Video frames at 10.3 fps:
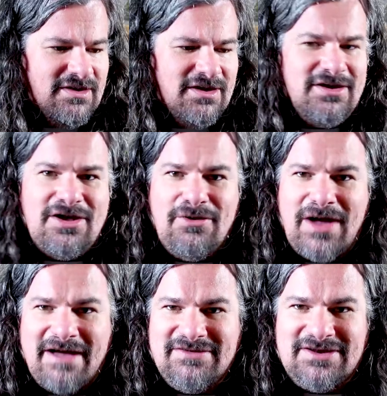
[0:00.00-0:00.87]
you
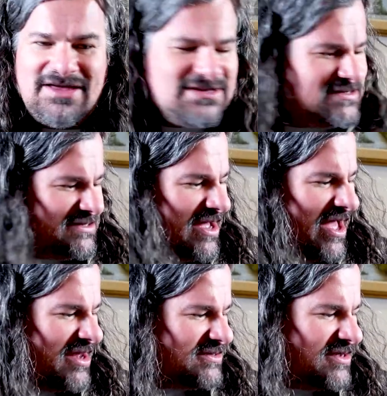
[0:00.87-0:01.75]
know, having done this
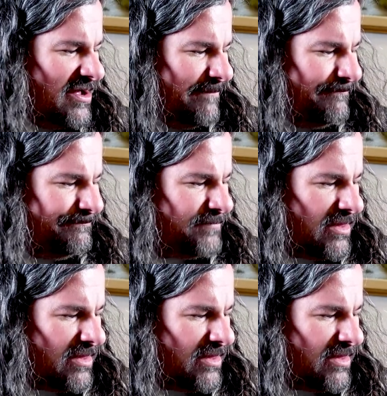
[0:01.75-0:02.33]
ahead of time,